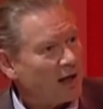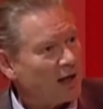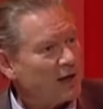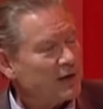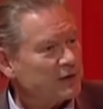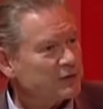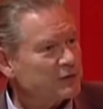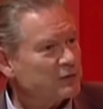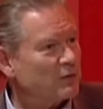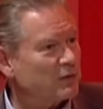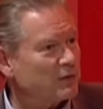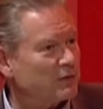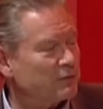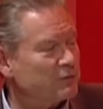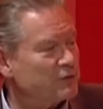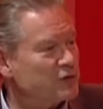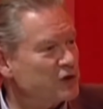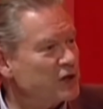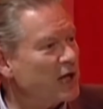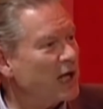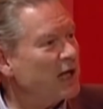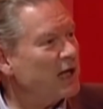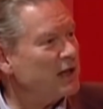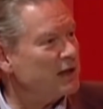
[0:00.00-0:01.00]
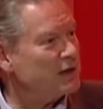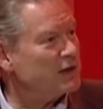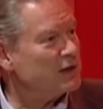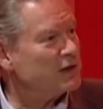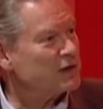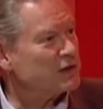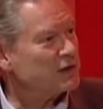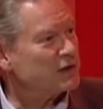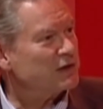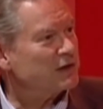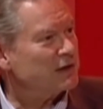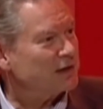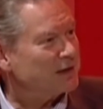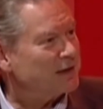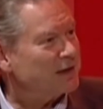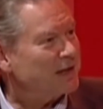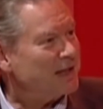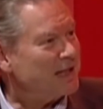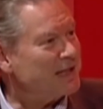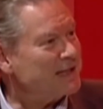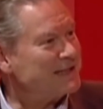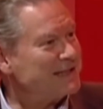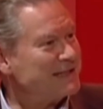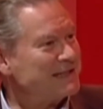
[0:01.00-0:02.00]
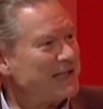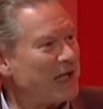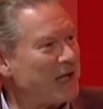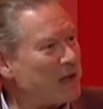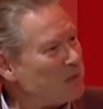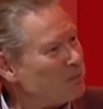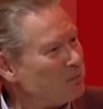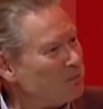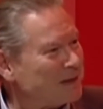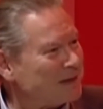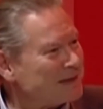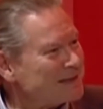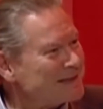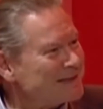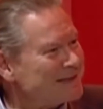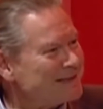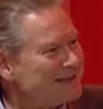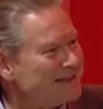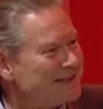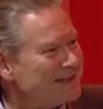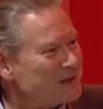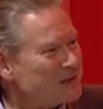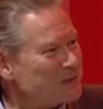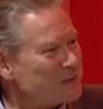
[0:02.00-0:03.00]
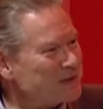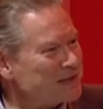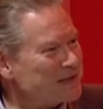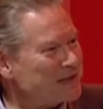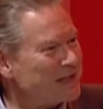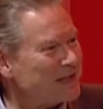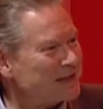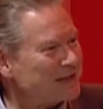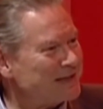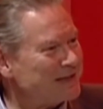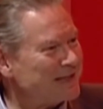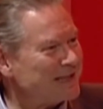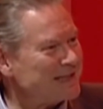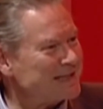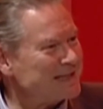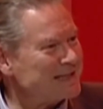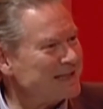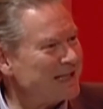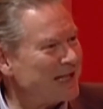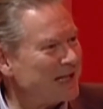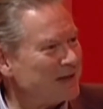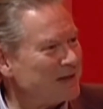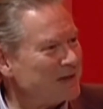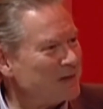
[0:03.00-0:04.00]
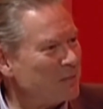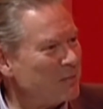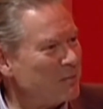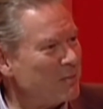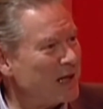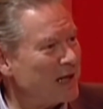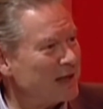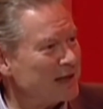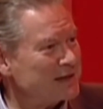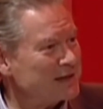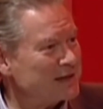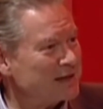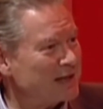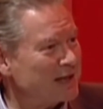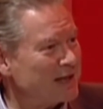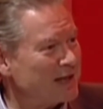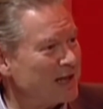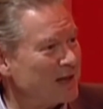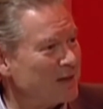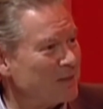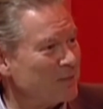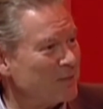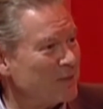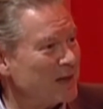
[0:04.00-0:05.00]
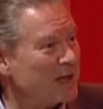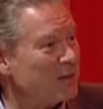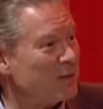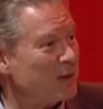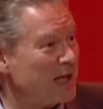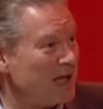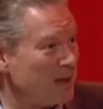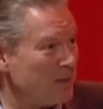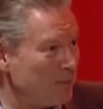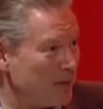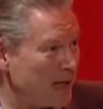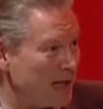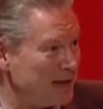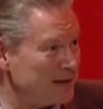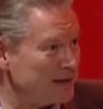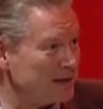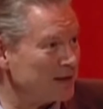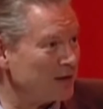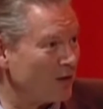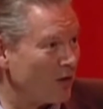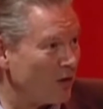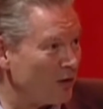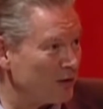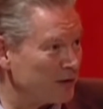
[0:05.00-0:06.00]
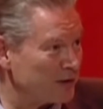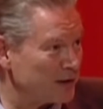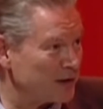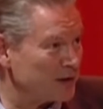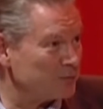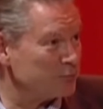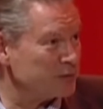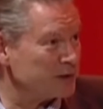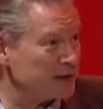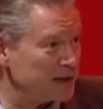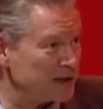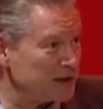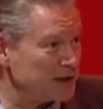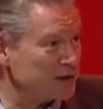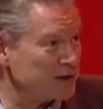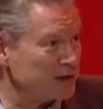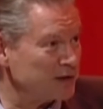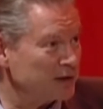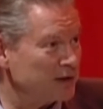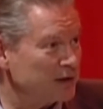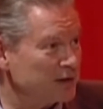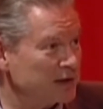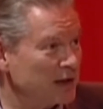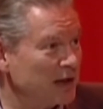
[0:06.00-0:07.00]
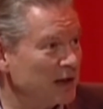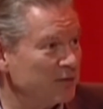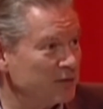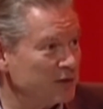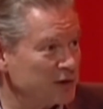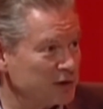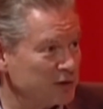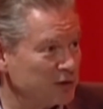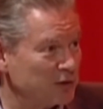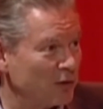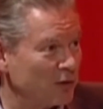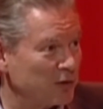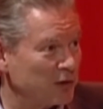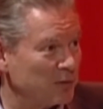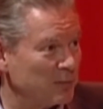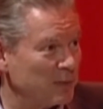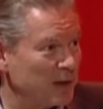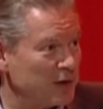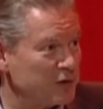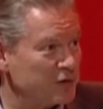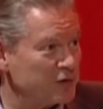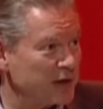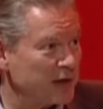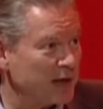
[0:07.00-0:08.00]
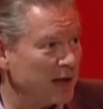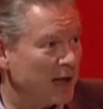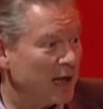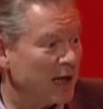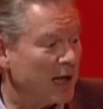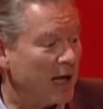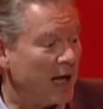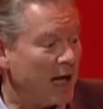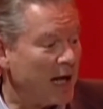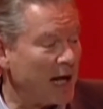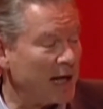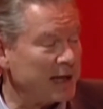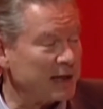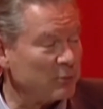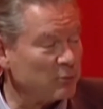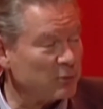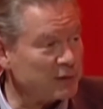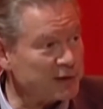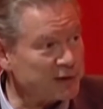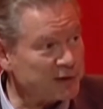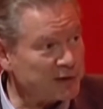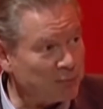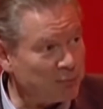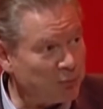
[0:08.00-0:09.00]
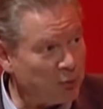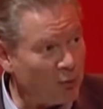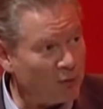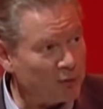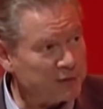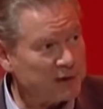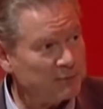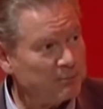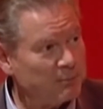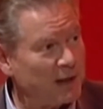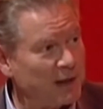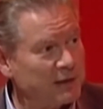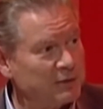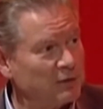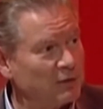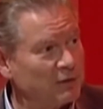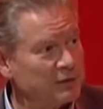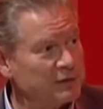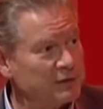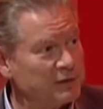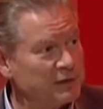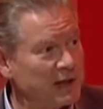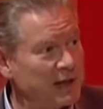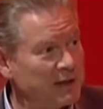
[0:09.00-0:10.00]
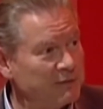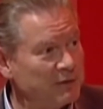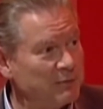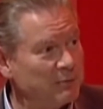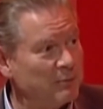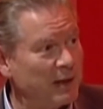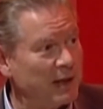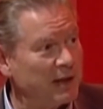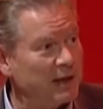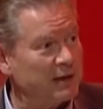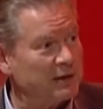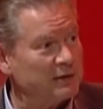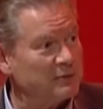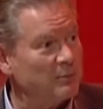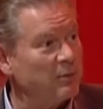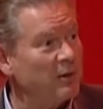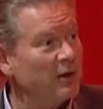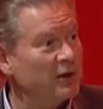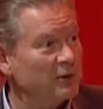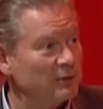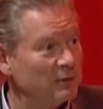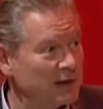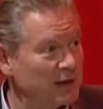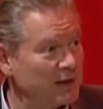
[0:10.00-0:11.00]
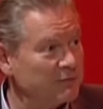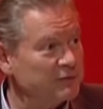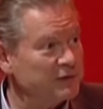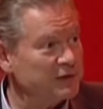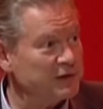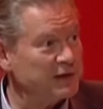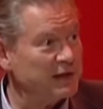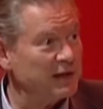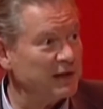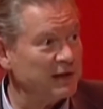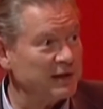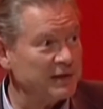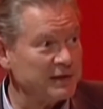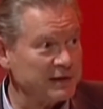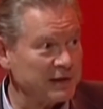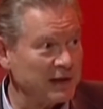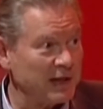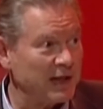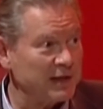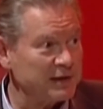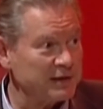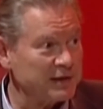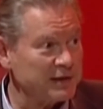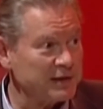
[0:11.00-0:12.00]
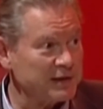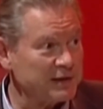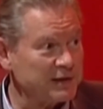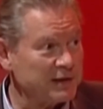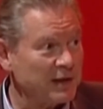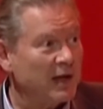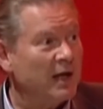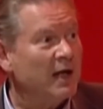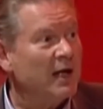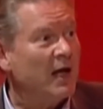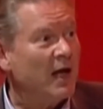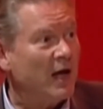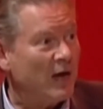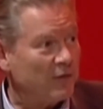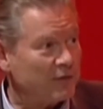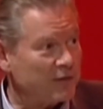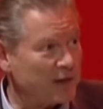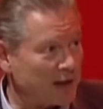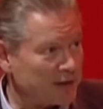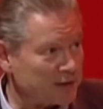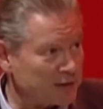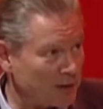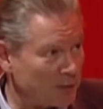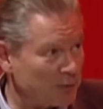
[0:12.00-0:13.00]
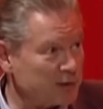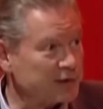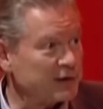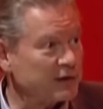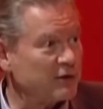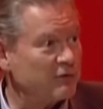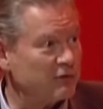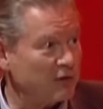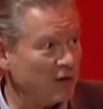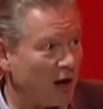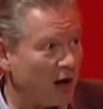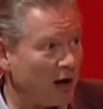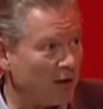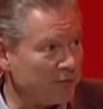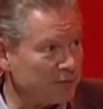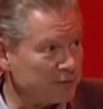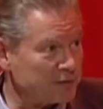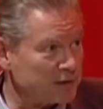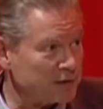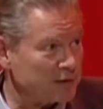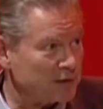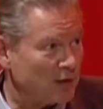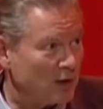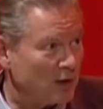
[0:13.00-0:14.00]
sort of changed his statement to a certain extent, but um, he made it on a British television documentary, mm. and it was supported by Dr. David Baker, Apollo 11 senior scientist, that there was a craft